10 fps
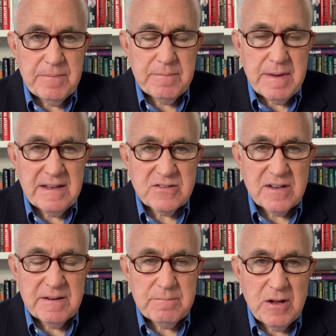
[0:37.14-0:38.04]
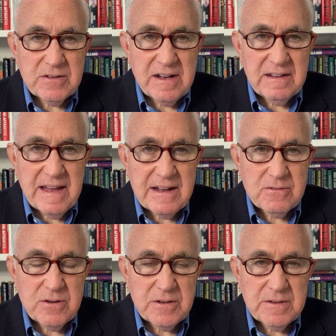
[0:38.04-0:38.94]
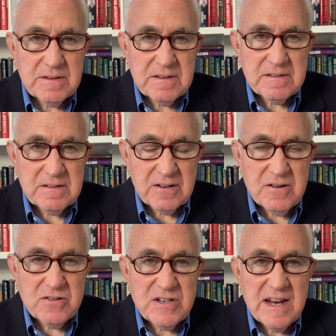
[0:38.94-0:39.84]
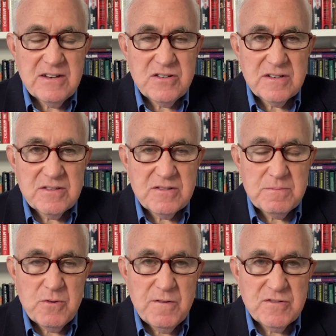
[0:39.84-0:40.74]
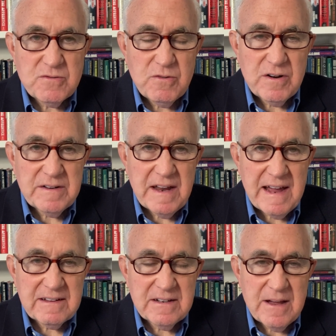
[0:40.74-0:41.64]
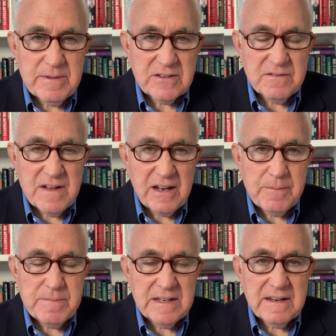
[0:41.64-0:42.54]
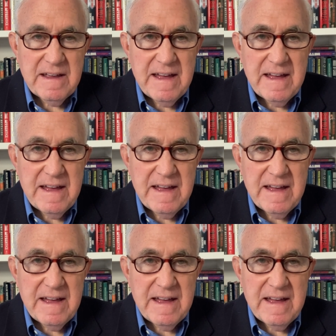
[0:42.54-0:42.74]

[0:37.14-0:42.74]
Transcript: based on multilateral negotiations, moves toward economic development,